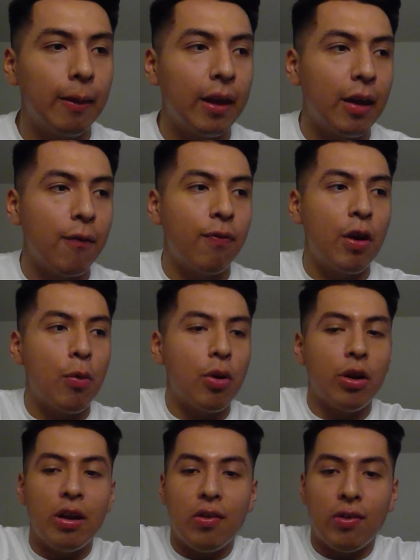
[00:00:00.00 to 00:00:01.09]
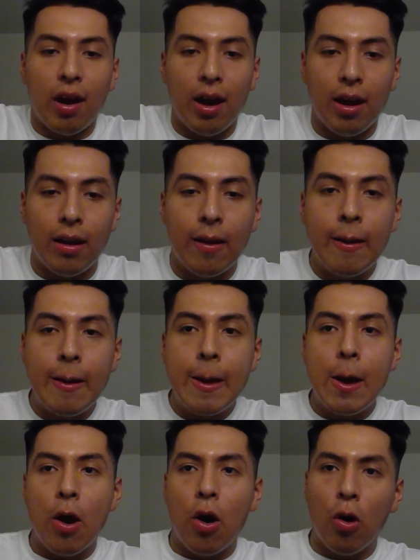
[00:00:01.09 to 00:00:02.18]
Like, if they were to decide,
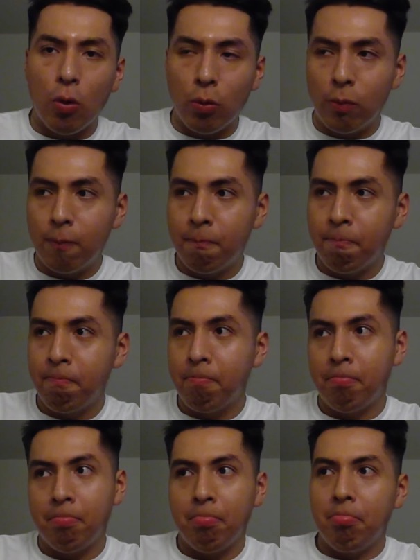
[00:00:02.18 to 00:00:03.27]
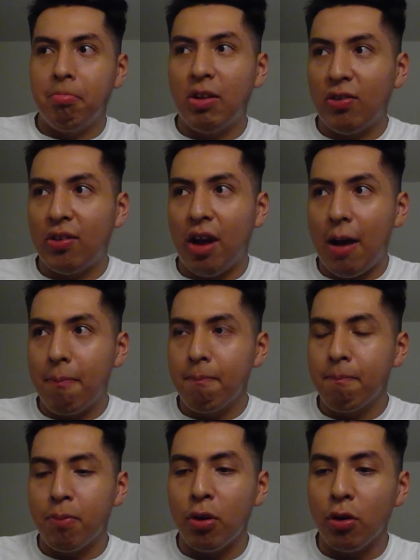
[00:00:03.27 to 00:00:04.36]
oh, let's stop
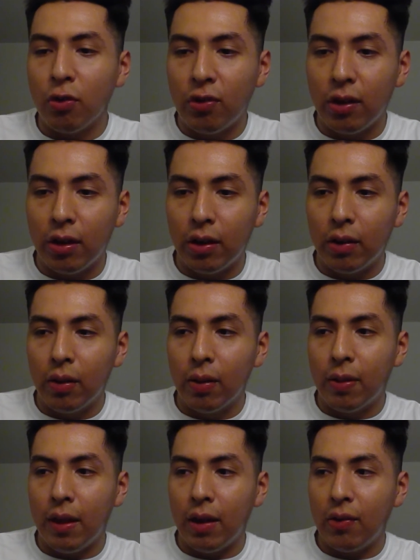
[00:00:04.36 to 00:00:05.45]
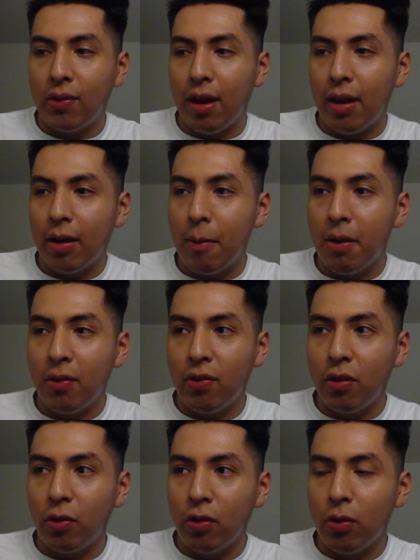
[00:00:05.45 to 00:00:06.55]
producing things that emit
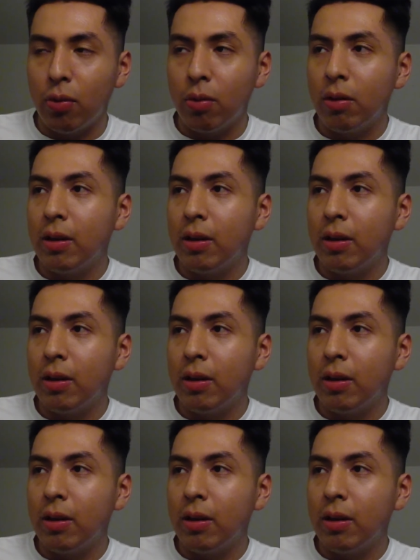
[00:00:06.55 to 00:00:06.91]
CO2,